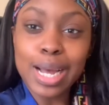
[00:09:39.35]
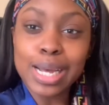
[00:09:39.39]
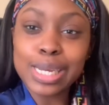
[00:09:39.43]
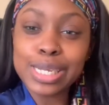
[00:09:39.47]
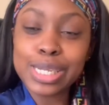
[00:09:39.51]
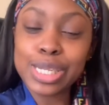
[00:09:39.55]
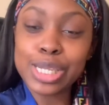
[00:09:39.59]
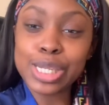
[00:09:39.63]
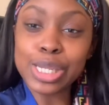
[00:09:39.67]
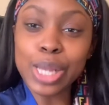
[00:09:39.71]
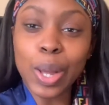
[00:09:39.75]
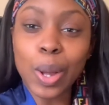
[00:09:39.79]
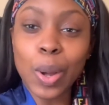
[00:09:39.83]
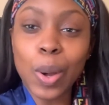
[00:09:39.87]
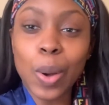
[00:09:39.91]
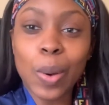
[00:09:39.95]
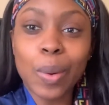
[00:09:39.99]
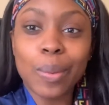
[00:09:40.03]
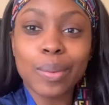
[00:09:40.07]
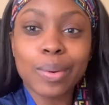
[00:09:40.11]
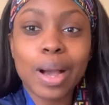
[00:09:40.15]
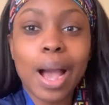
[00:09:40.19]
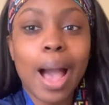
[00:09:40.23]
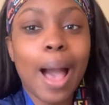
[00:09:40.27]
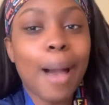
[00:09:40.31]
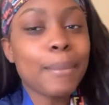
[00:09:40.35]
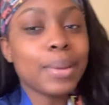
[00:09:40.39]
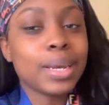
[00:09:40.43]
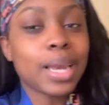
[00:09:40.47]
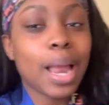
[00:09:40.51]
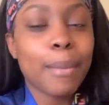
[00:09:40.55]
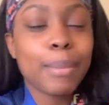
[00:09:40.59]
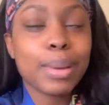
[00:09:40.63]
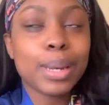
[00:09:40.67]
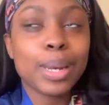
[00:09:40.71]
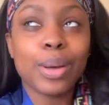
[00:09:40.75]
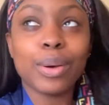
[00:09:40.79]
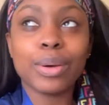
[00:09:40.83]
So comment
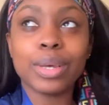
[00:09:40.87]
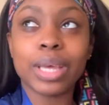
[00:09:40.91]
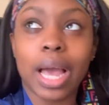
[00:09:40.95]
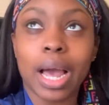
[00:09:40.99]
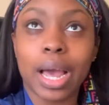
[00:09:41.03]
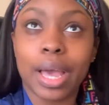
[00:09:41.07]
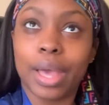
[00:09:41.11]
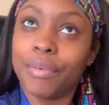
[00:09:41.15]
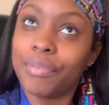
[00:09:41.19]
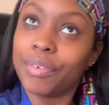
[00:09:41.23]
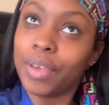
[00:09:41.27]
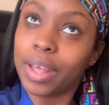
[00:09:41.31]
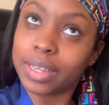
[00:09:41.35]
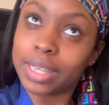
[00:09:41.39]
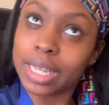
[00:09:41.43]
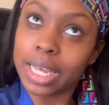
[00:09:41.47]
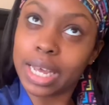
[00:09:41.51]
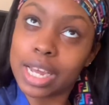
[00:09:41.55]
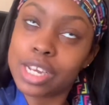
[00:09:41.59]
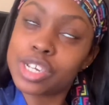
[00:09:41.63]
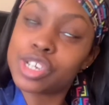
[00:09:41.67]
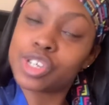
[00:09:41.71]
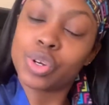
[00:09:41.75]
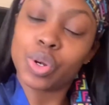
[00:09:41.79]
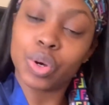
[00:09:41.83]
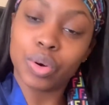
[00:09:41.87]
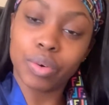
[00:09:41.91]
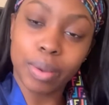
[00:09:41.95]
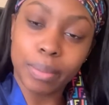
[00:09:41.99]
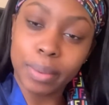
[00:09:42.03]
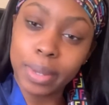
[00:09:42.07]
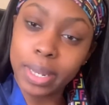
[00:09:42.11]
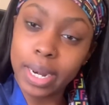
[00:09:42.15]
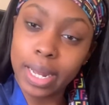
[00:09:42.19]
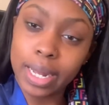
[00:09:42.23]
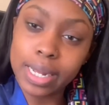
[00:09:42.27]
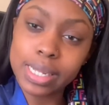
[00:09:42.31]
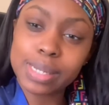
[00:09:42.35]
down below, y'all, if y'all think I should do
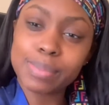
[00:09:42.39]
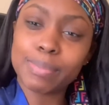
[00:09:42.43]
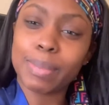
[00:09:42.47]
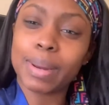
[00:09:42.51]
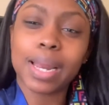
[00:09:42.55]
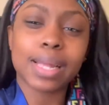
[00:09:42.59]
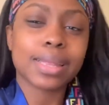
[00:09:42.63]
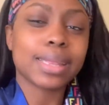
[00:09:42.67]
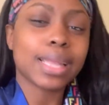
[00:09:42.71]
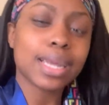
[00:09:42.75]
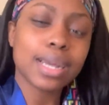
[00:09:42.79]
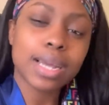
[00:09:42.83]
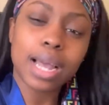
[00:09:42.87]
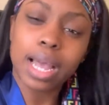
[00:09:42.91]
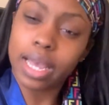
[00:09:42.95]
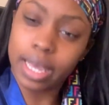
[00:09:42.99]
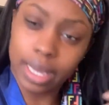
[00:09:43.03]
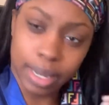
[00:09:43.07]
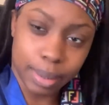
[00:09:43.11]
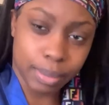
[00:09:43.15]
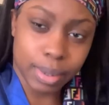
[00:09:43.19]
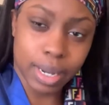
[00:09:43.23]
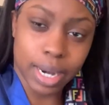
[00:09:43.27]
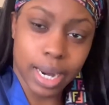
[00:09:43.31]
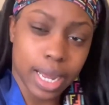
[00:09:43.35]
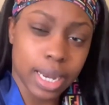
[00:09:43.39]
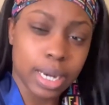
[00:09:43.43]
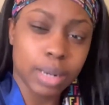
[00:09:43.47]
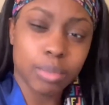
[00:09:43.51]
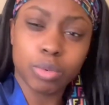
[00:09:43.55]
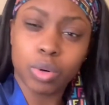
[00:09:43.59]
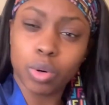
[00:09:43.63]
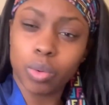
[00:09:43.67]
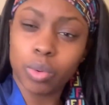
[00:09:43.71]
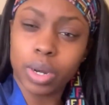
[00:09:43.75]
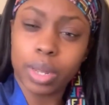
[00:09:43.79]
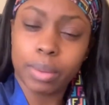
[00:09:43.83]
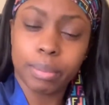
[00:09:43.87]
Arabian Nights, but I think I am gonna end up
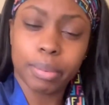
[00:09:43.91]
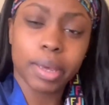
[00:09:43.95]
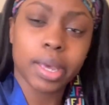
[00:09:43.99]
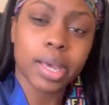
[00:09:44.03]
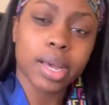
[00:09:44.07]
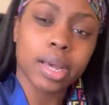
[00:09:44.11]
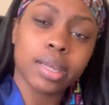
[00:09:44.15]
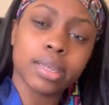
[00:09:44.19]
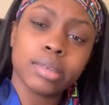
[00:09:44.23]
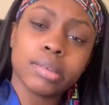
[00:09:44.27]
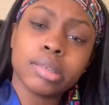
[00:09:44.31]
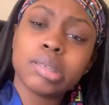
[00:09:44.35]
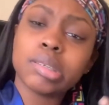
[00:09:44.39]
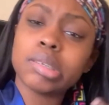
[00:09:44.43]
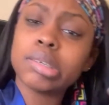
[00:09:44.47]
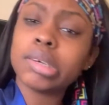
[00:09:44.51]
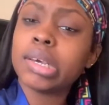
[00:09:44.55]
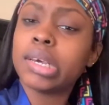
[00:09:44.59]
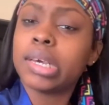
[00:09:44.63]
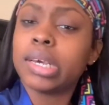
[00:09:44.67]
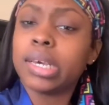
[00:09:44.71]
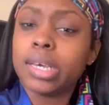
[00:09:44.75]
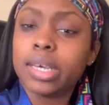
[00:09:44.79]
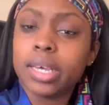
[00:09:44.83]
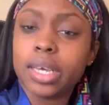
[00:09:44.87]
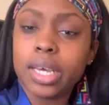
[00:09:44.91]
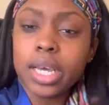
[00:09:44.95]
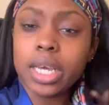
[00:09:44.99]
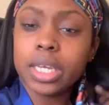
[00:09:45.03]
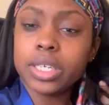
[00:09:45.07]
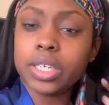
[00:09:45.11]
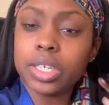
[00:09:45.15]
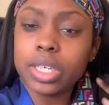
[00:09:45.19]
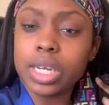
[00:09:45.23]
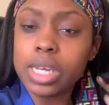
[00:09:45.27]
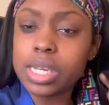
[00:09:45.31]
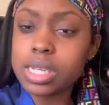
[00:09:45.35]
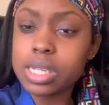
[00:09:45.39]
doing it, because
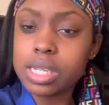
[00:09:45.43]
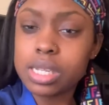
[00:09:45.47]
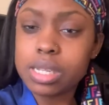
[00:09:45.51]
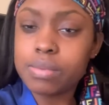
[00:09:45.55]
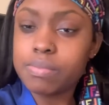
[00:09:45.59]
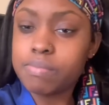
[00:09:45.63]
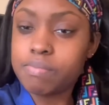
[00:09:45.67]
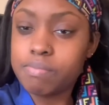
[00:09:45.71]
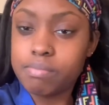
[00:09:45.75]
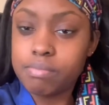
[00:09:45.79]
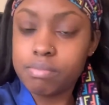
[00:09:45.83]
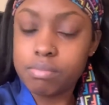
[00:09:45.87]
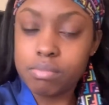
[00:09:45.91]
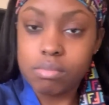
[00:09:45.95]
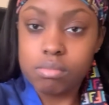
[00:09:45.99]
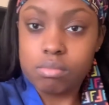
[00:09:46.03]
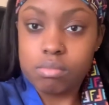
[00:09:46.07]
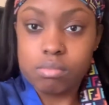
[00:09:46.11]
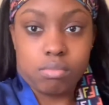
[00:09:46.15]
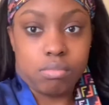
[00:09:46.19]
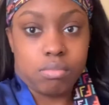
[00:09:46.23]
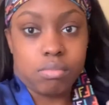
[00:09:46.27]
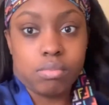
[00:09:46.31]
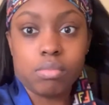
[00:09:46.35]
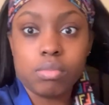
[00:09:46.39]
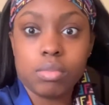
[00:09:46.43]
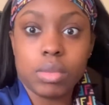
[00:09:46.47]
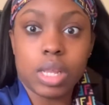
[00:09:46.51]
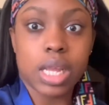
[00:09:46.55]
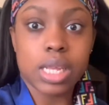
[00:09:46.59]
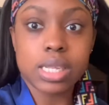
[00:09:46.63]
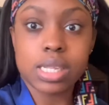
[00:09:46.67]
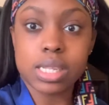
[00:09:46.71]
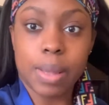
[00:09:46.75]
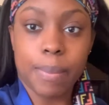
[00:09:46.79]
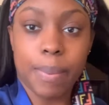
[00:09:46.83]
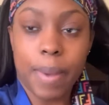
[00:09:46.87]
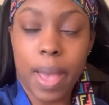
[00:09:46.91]
it's
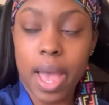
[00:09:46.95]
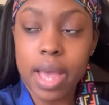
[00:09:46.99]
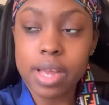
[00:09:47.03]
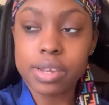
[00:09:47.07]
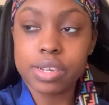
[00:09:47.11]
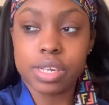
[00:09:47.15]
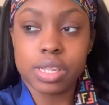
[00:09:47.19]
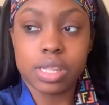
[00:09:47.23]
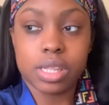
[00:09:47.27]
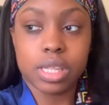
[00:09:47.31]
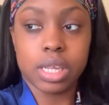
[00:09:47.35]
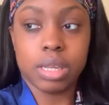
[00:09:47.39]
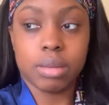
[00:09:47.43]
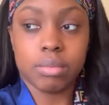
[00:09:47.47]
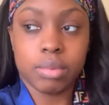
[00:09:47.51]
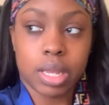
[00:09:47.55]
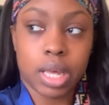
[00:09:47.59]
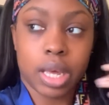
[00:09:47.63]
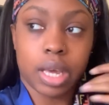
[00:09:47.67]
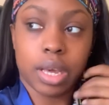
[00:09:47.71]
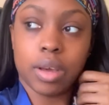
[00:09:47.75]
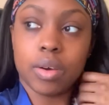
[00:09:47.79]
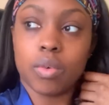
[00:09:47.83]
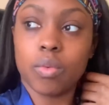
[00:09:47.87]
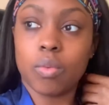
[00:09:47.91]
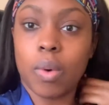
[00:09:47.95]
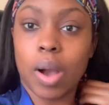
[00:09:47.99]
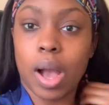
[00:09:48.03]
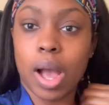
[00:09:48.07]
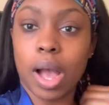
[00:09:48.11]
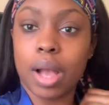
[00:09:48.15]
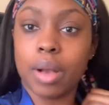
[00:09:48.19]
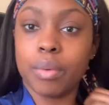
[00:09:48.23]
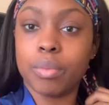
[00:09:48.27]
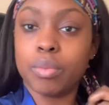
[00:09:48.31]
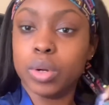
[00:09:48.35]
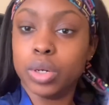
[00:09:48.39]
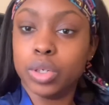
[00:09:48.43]
the pageant theme. Like,
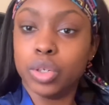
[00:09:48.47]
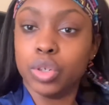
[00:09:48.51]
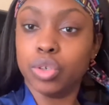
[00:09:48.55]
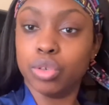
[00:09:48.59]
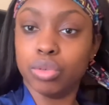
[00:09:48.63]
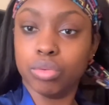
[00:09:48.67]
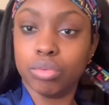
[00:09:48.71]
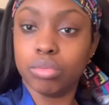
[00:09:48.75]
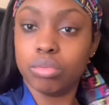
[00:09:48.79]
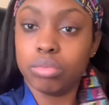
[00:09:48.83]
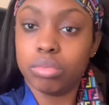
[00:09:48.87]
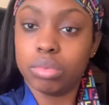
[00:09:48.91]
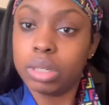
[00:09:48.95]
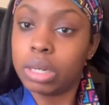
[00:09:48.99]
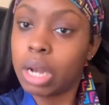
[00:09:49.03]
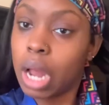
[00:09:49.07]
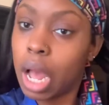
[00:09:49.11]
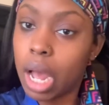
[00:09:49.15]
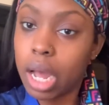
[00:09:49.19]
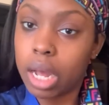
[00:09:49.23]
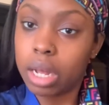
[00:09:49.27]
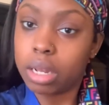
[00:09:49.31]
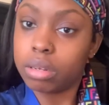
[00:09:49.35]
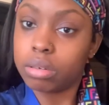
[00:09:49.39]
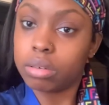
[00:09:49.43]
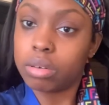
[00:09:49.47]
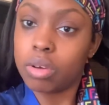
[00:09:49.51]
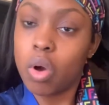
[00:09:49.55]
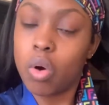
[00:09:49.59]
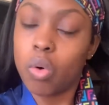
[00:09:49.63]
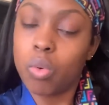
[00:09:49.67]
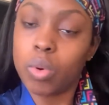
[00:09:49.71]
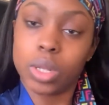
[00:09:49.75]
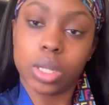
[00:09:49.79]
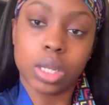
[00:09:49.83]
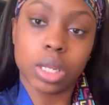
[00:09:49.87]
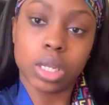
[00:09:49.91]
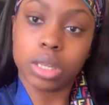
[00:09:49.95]
why would you not go
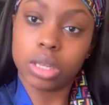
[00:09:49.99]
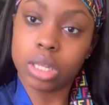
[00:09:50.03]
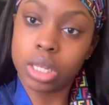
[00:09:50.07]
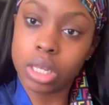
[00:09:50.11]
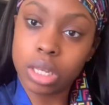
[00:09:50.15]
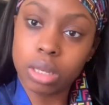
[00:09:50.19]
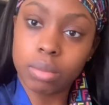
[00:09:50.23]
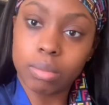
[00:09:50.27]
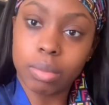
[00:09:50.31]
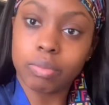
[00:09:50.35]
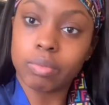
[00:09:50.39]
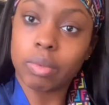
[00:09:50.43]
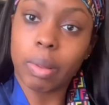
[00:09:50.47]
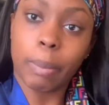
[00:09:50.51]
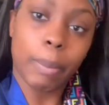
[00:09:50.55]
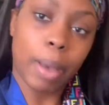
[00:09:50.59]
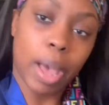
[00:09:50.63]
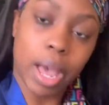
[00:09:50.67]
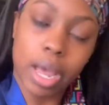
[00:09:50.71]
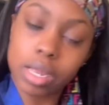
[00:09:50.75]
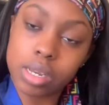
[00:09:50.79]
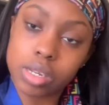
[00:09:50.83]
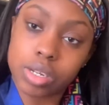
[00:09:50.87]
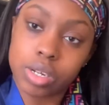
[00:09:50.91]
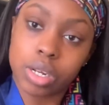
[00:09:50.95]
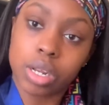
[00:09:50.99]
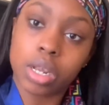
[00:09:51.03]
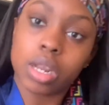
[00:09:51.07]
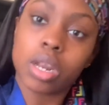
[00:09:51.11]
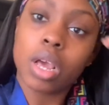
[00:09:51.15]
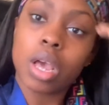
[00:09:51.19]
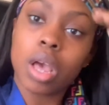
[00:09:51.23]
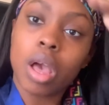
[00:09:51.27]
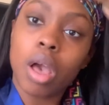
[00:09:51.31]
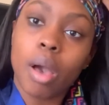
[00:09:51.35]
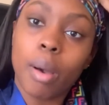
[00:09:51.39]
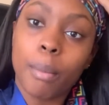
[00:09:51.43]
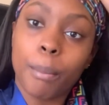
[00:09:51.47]
with the theme of the pageant?
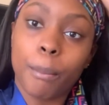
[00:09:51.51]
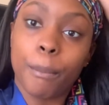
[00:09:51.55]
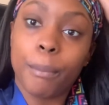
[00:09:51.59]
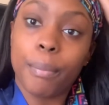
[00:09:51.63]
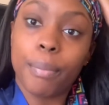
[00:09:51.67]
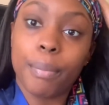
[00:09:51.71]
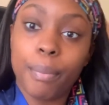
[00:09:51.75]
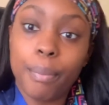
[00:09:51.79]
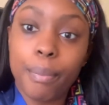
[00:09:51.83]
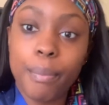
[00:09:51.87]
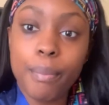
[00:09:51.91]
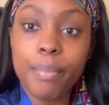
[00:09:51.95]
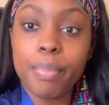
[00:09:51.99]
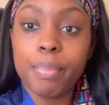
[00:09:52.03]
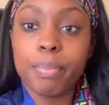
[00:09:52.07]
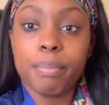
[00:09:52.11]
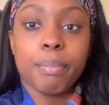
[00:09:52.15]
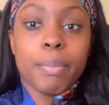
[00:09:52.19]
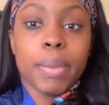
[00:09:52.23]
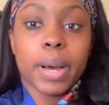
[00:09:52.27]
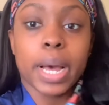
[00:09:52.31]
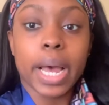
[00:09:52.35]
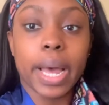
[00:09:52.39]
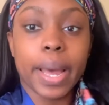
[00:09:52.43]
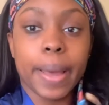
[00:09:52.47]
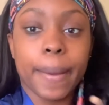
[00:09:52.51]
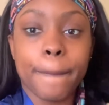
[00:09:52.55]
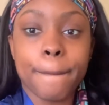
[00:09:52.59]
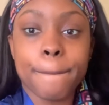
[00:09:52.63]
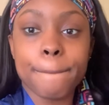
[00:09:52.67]
But